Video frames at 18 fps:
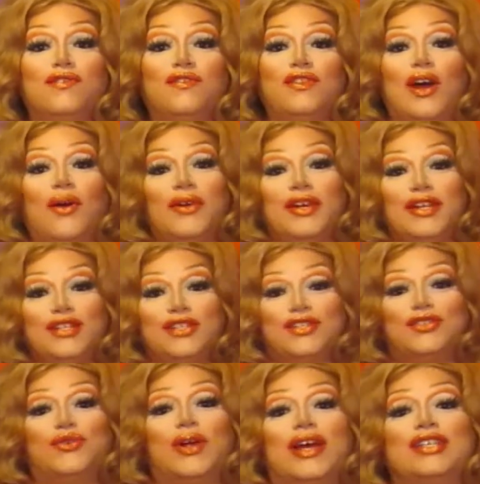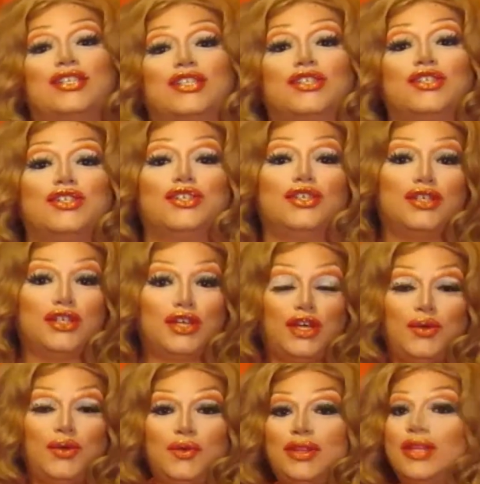flowy dress
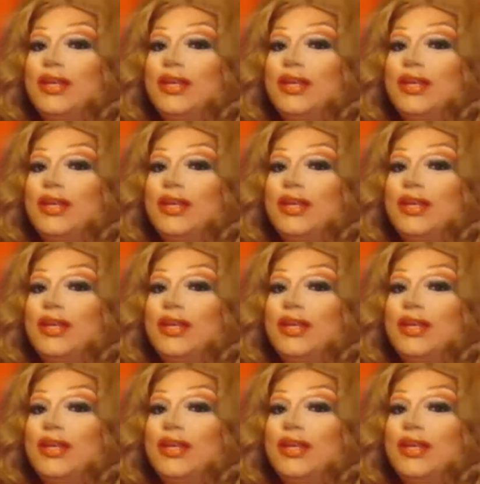cute